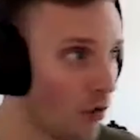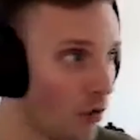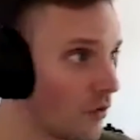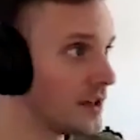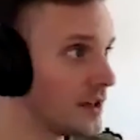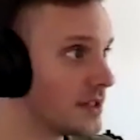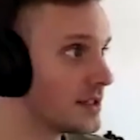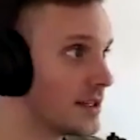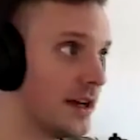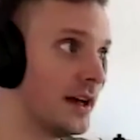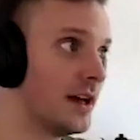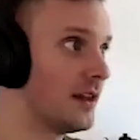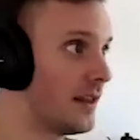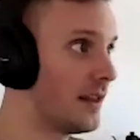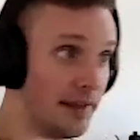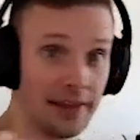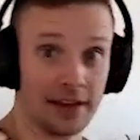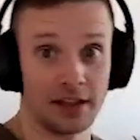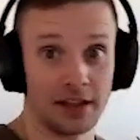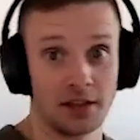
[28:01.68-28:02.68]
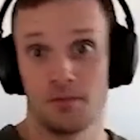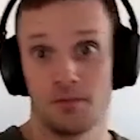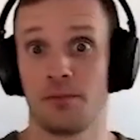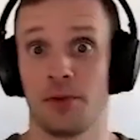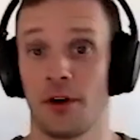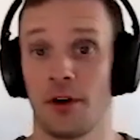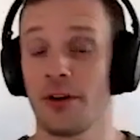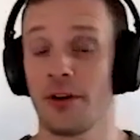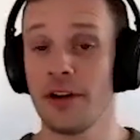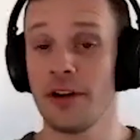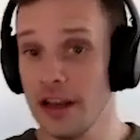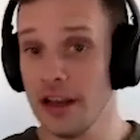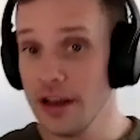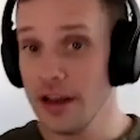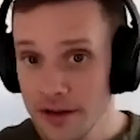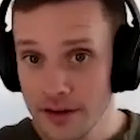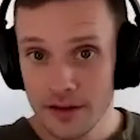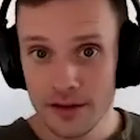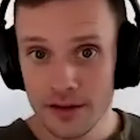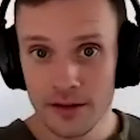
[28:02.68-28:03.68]
all these, like this
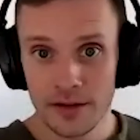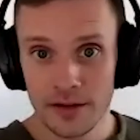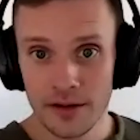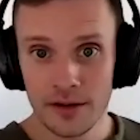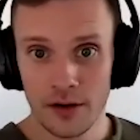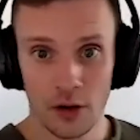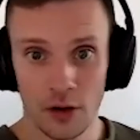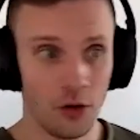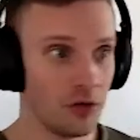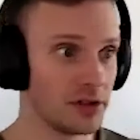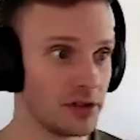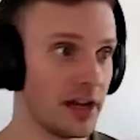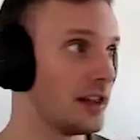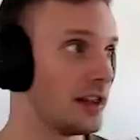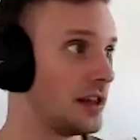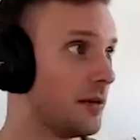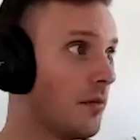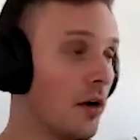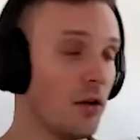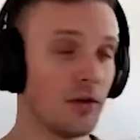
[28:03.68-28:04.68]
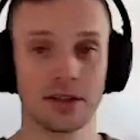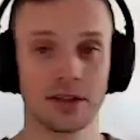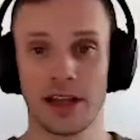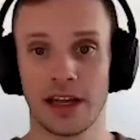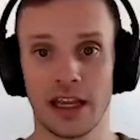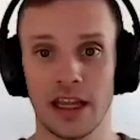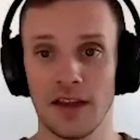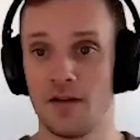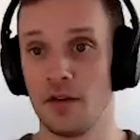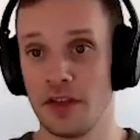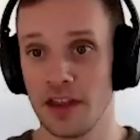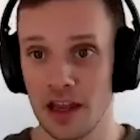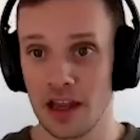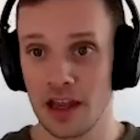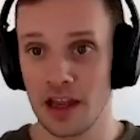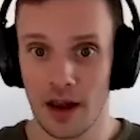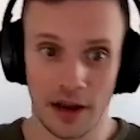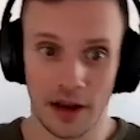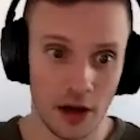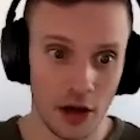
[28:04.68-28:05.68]
Bernie, who's like the most, like, if you think
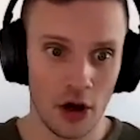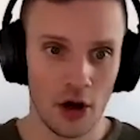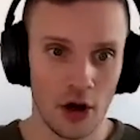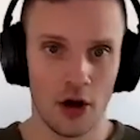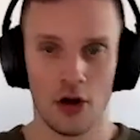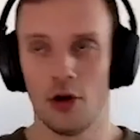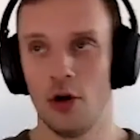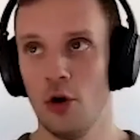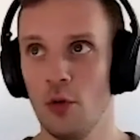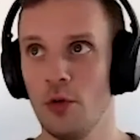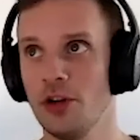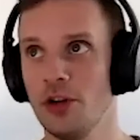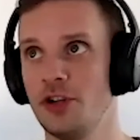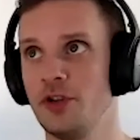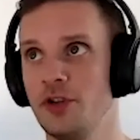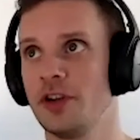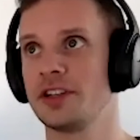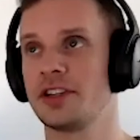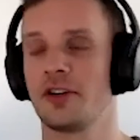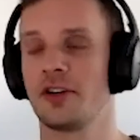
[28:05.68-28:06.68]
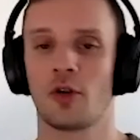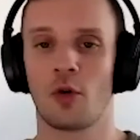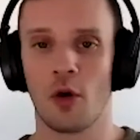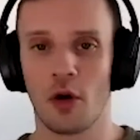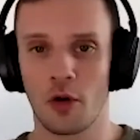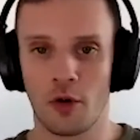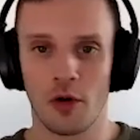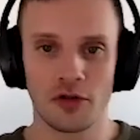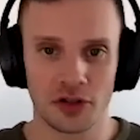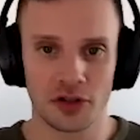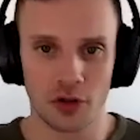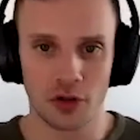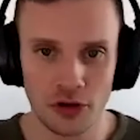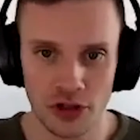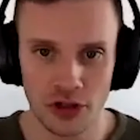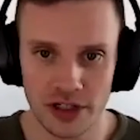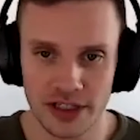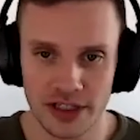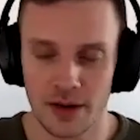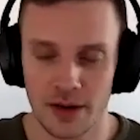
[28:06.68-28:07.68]
about like who would you consider quote unquote
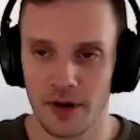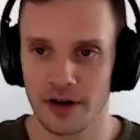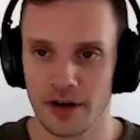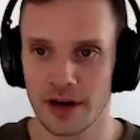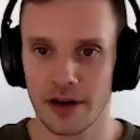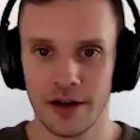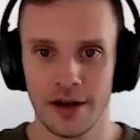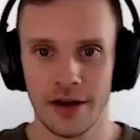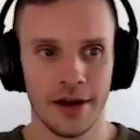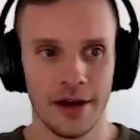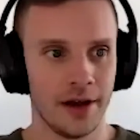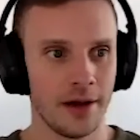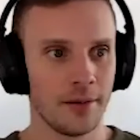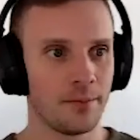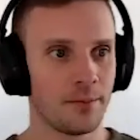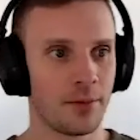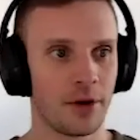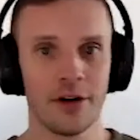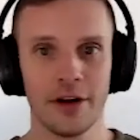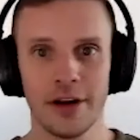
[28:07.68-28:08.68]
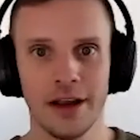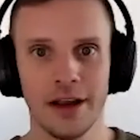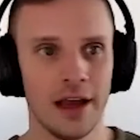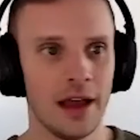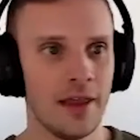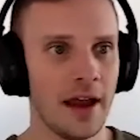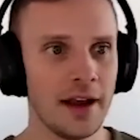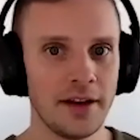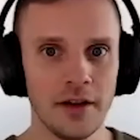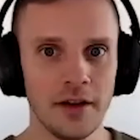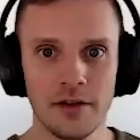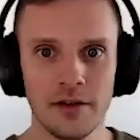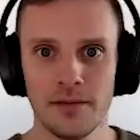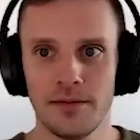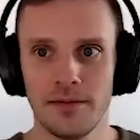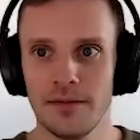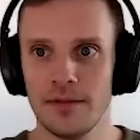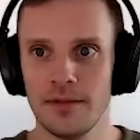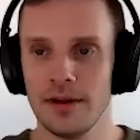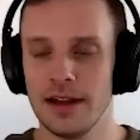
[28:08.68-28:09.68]
socialist in America, Bernie, that
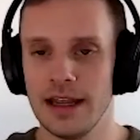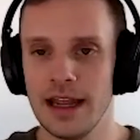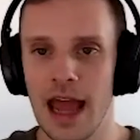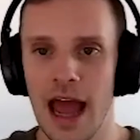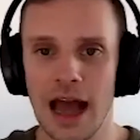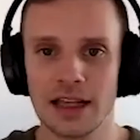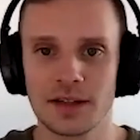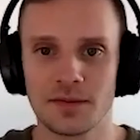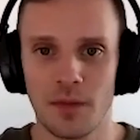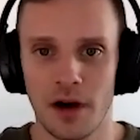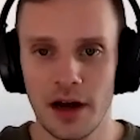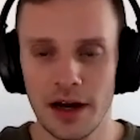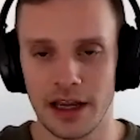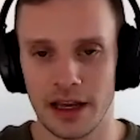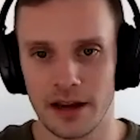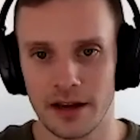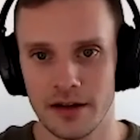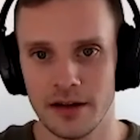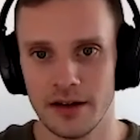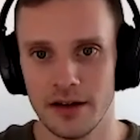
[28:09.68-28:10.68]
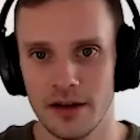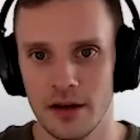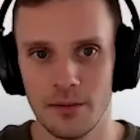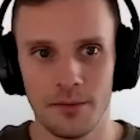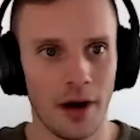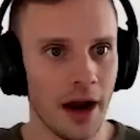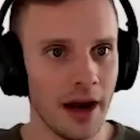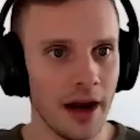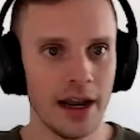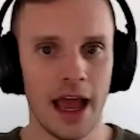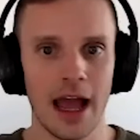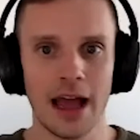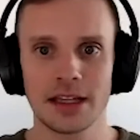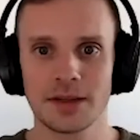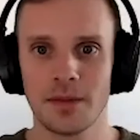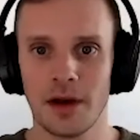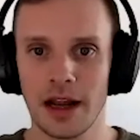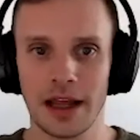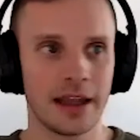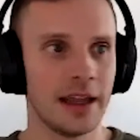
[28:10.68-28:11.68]
dude, he has money. Biden mm-hmm.
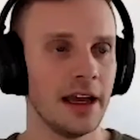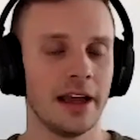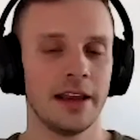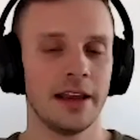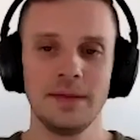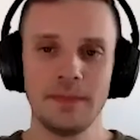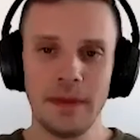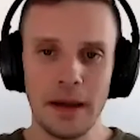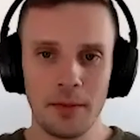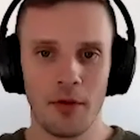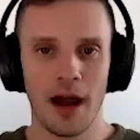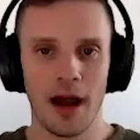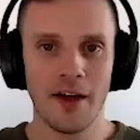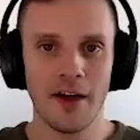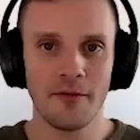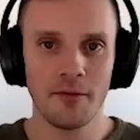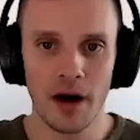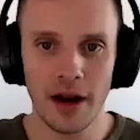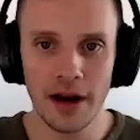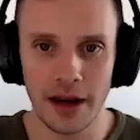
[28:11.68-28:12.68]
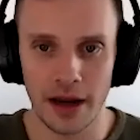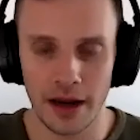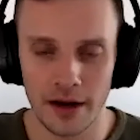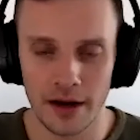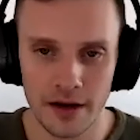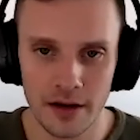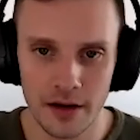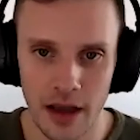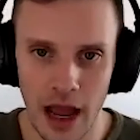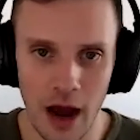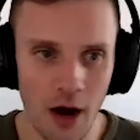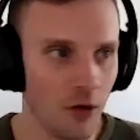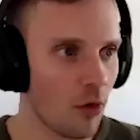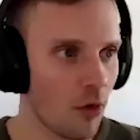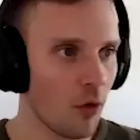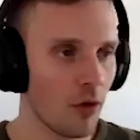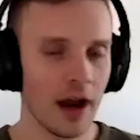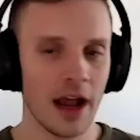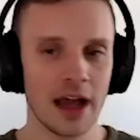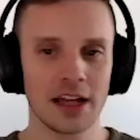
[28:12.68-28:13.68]
has, like, these people have money. Al
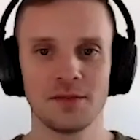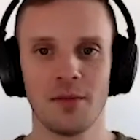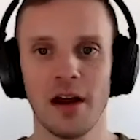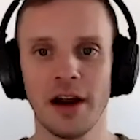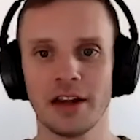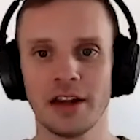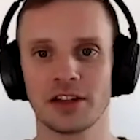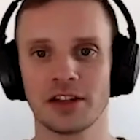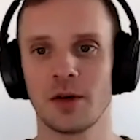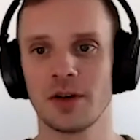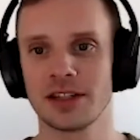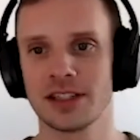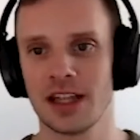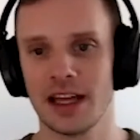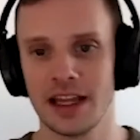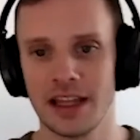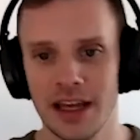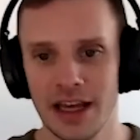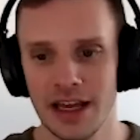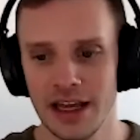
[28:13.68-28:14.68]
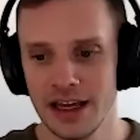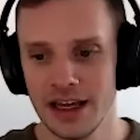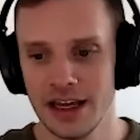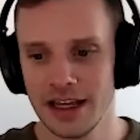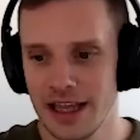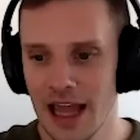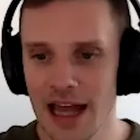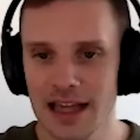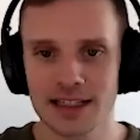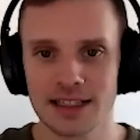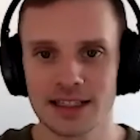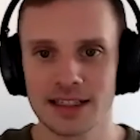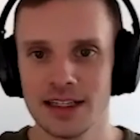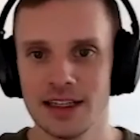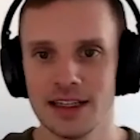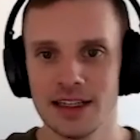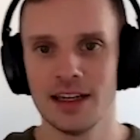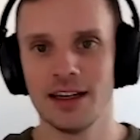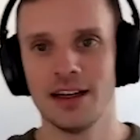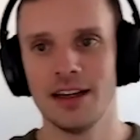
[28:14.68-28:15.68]
Gore mm-hmm. has money. So it's like, yes,